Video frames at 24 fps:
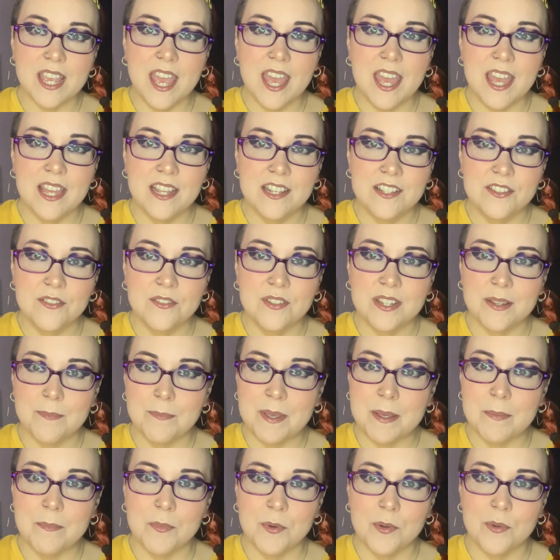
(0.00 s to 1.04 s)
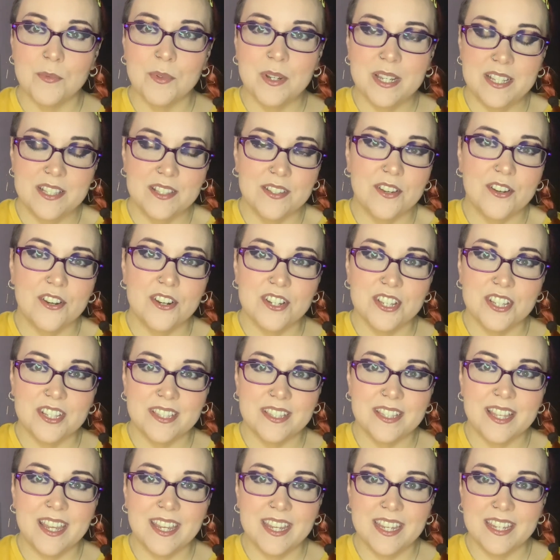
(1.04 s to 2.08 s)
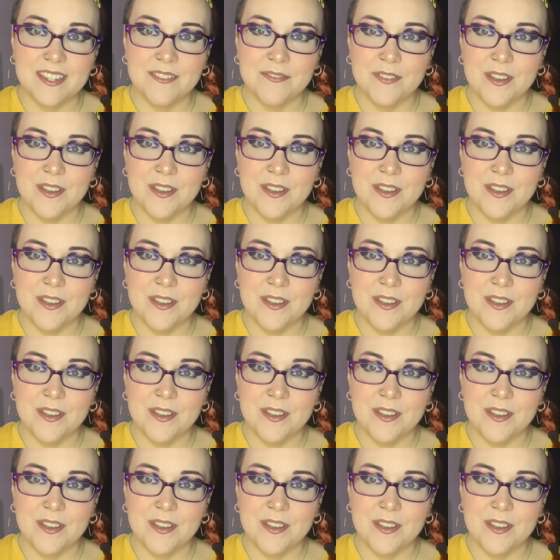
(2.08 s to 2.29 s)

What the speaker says: and doing a bit more research and like